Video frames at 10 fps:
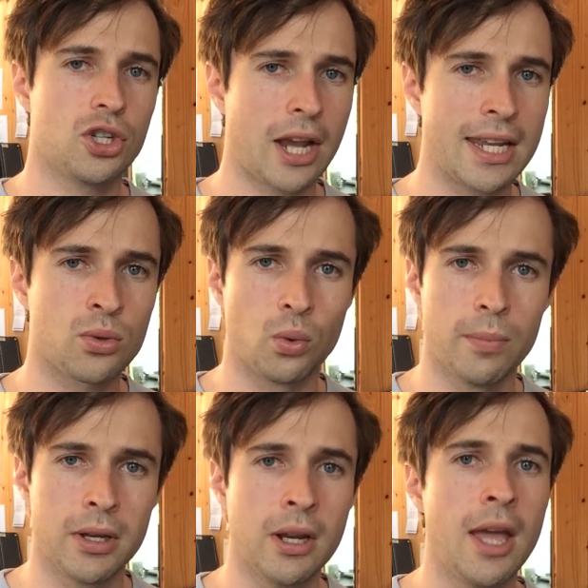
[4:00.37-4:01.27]
a chaste
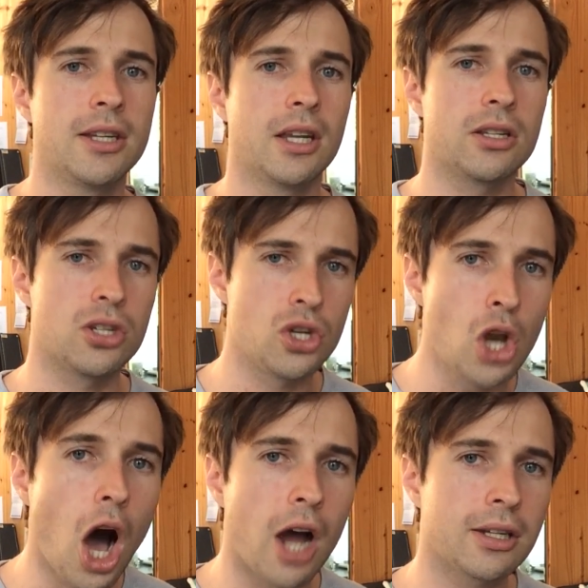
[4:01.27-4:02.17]
woman does
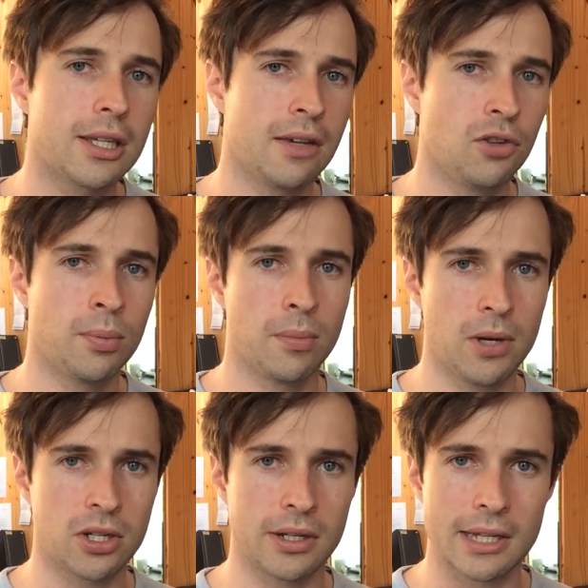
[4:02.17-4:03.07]
not give you
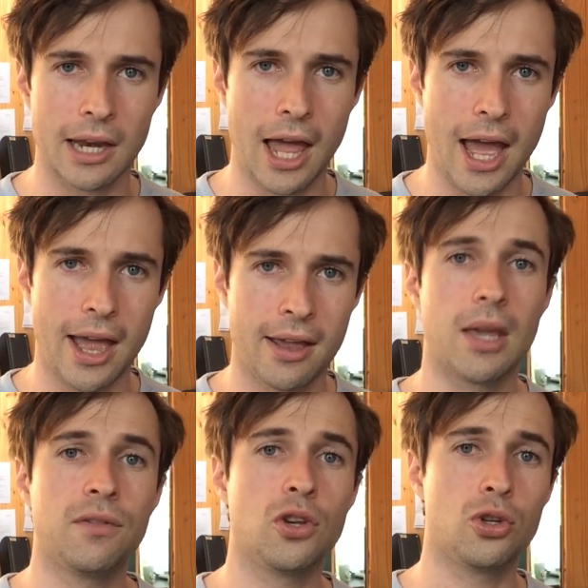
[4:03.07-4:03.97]
permission to lie.
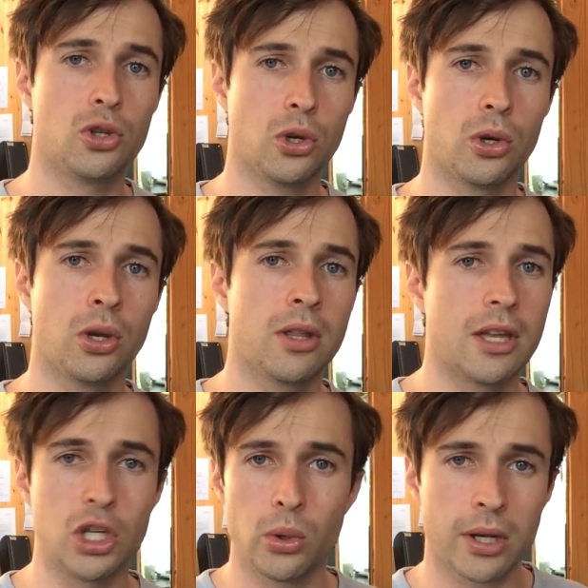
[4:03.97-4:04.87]
If you do,
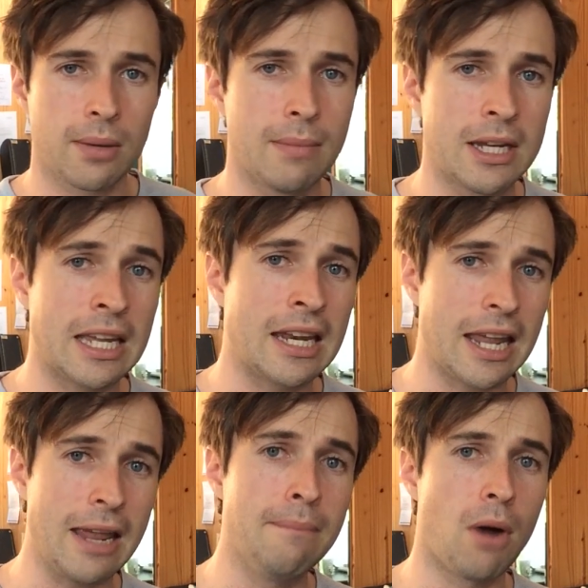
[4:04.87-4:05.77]
then you are committing an
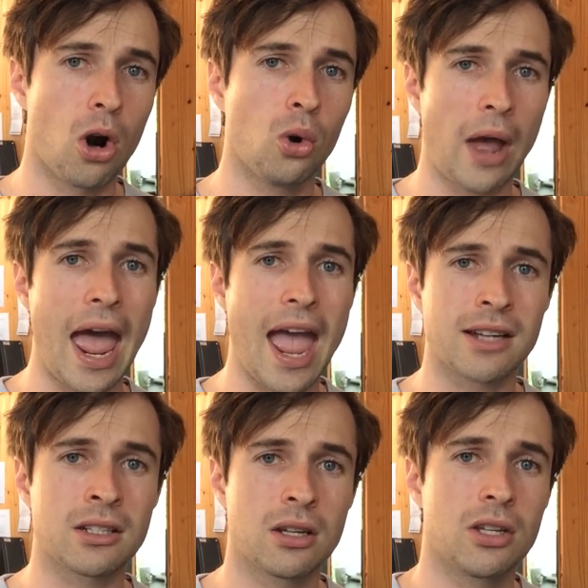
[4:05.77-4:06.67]
immoral
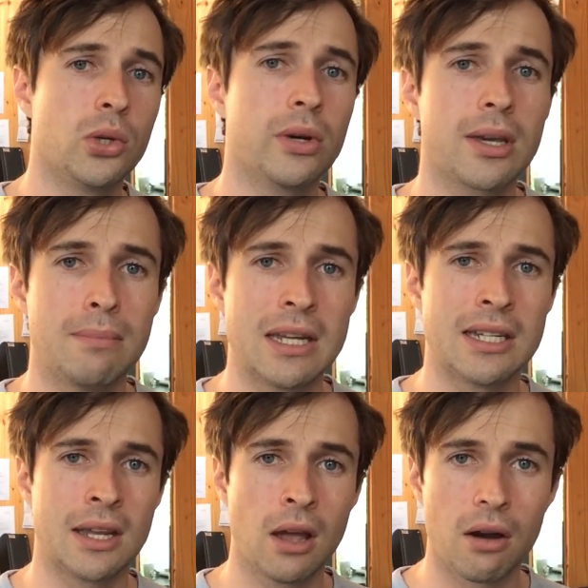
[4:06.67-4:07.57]
act. You are
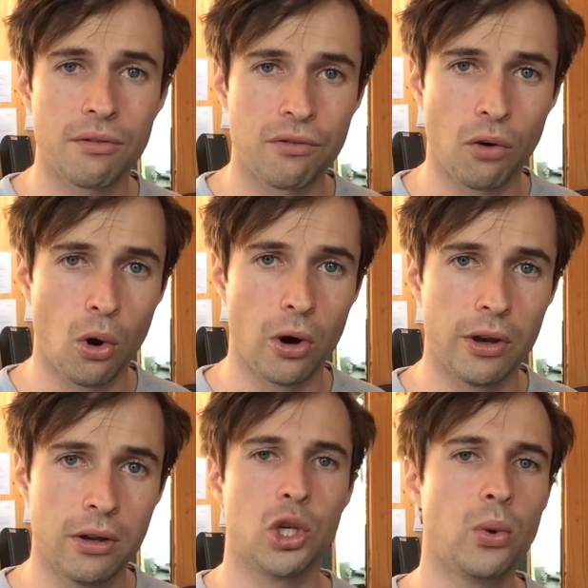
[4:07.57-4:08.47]
committing fraud.
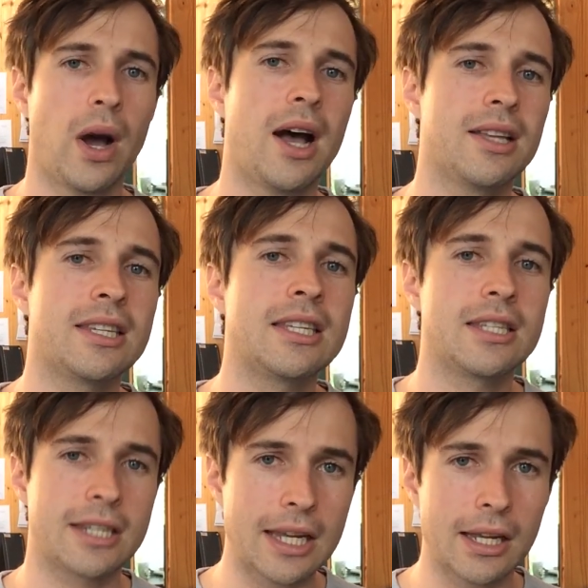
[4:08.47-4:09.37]
You are
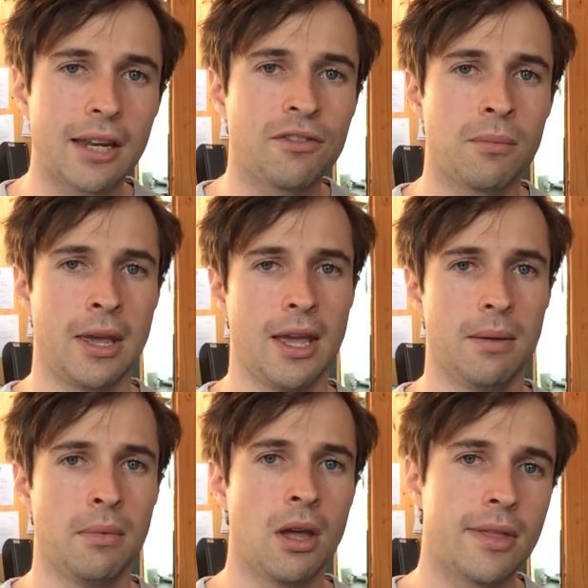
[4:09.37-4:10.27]
stealing from
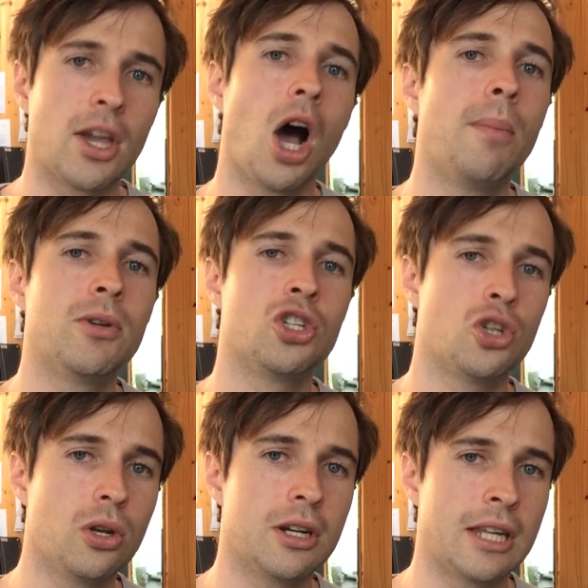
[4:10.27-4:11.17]
him the
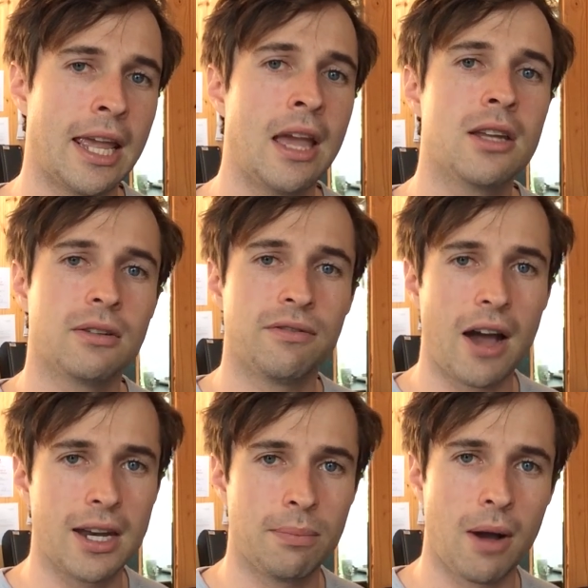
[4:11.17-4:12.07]
opportunity to
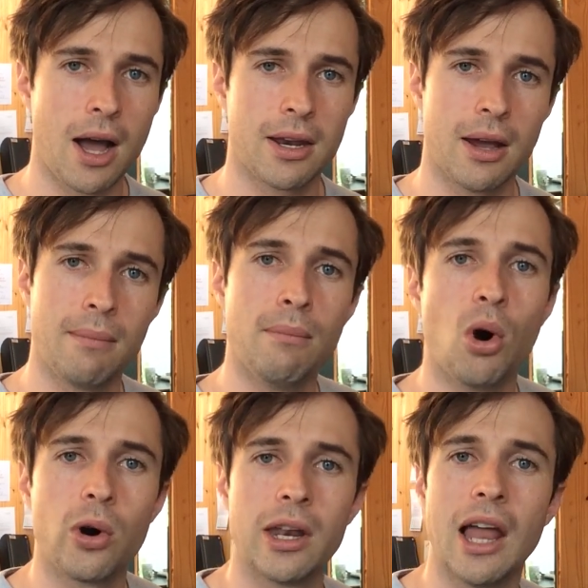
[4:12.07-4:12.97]
find a partner
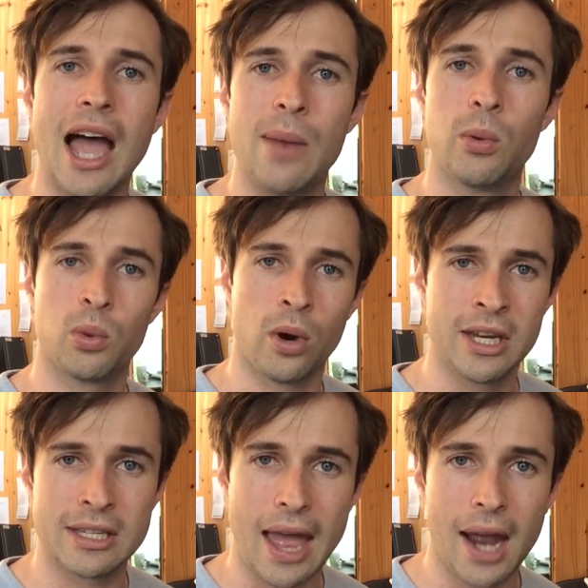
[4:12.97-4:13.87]
more in line with what
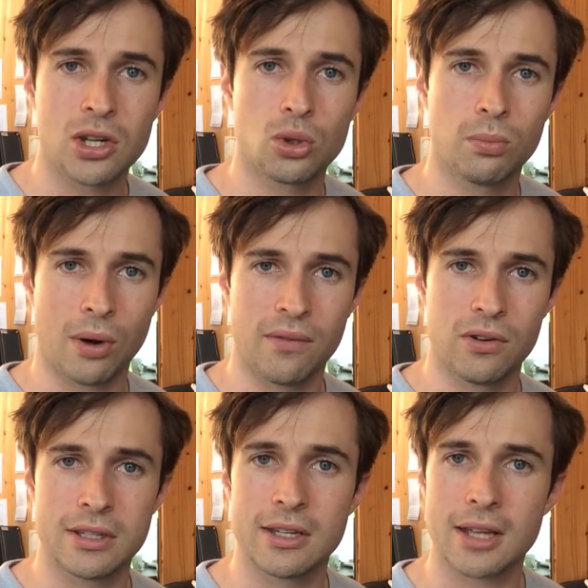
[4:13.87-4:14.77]
his actual
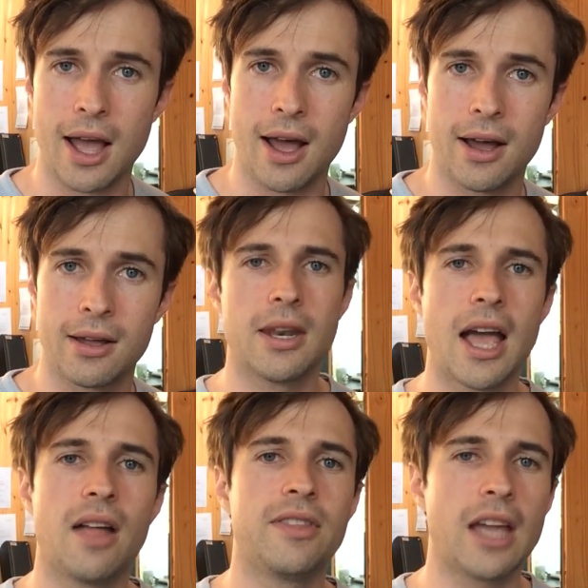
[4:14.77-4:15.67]
preferences are.
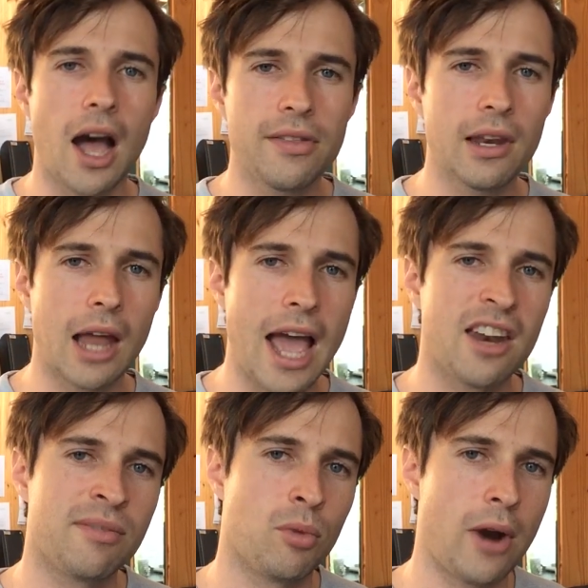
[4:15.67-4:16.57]
Now, the other line
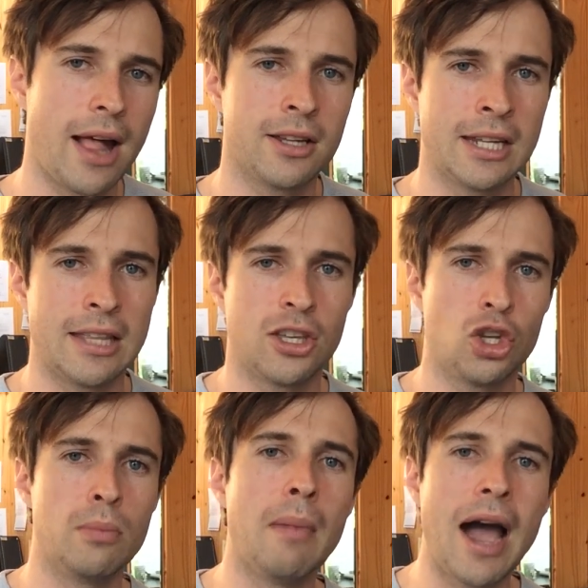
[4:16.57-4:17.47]
of morality that
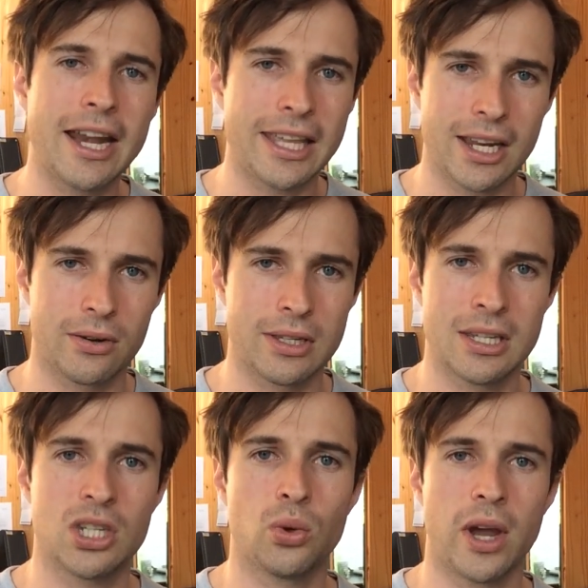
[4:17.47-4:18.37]
you might hear in
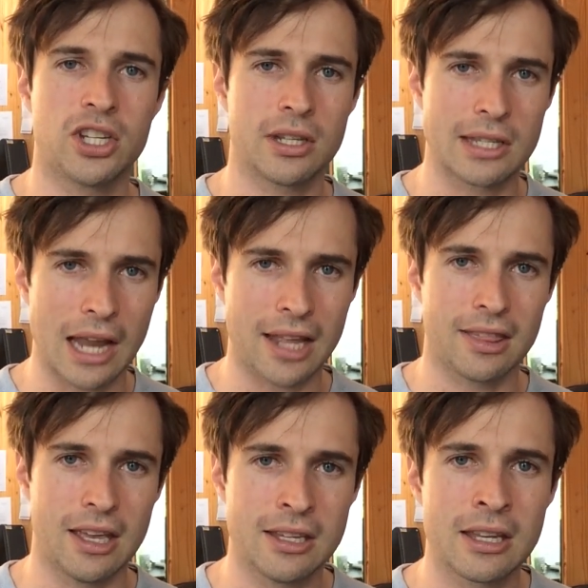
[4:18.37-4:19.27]
situations like
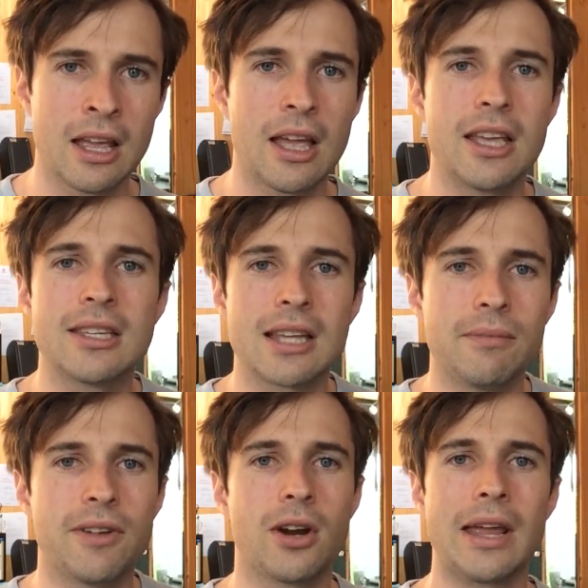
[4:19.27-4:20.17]
this is
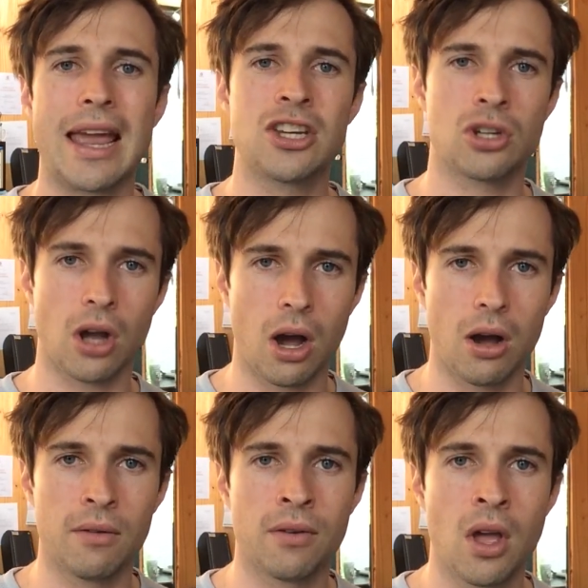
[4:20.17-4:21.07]
some variation
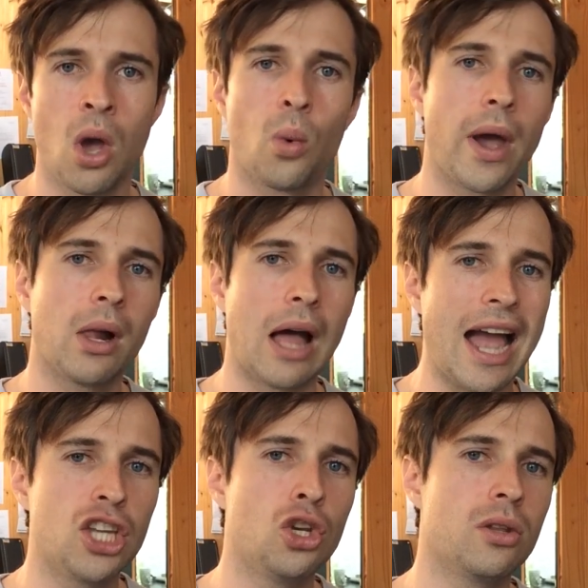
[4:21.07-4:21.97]
of, well,
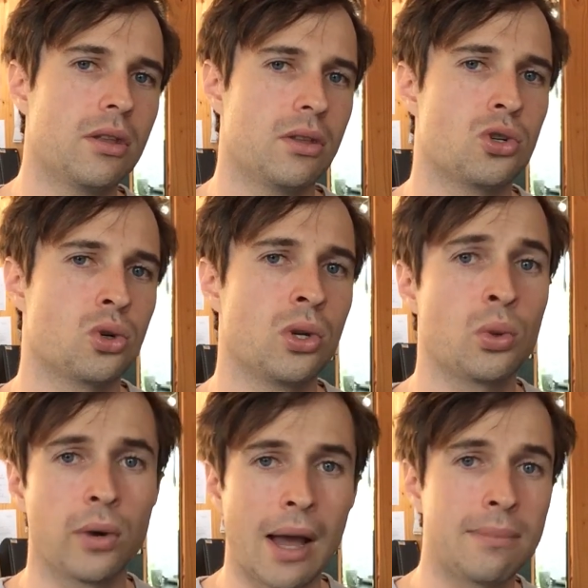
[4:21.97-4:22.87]
I knew that the truth
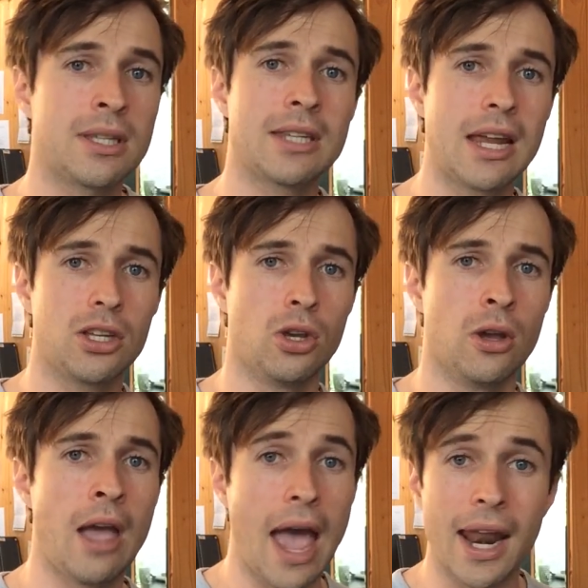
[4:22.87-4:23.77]
would upset you,
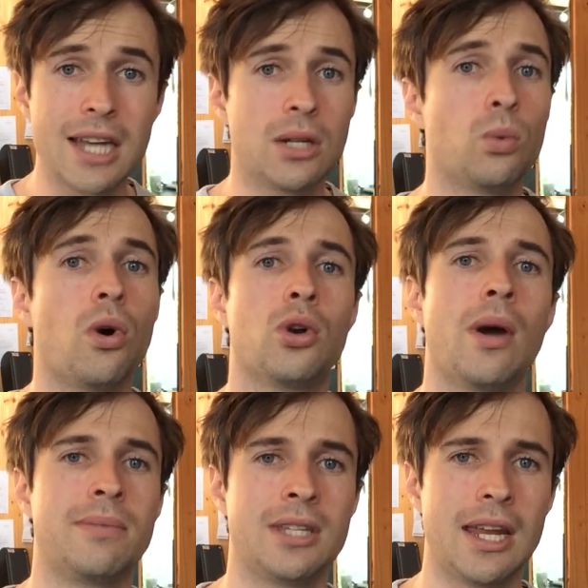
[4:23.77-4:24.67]
and I didn't want to
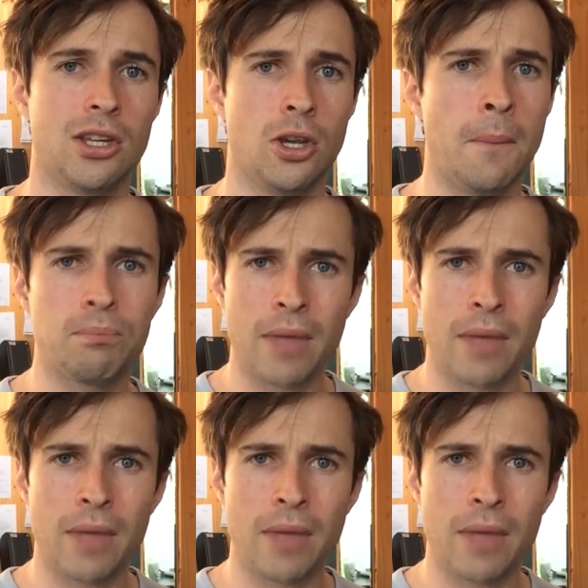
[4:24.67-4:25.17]
upset you.